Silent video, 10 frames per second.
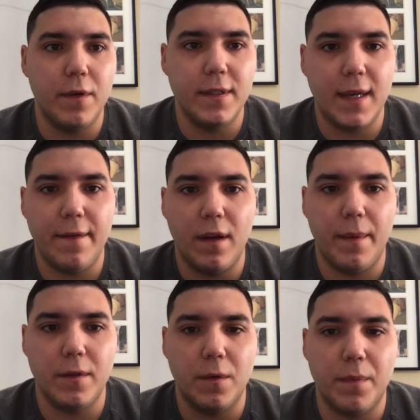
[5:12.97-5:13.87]
need to have
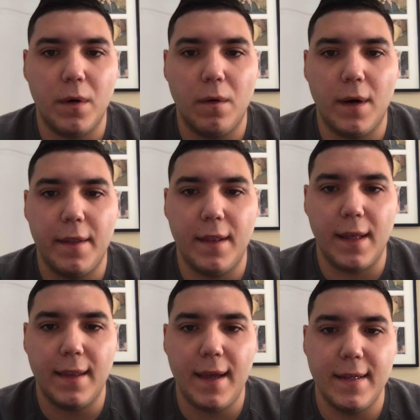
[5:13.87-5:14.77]
Elementor Pro or anything
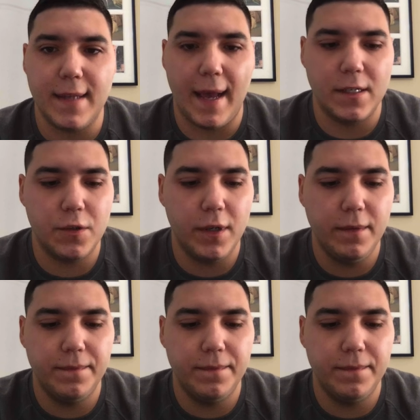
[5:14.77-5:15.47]
like that is Astra.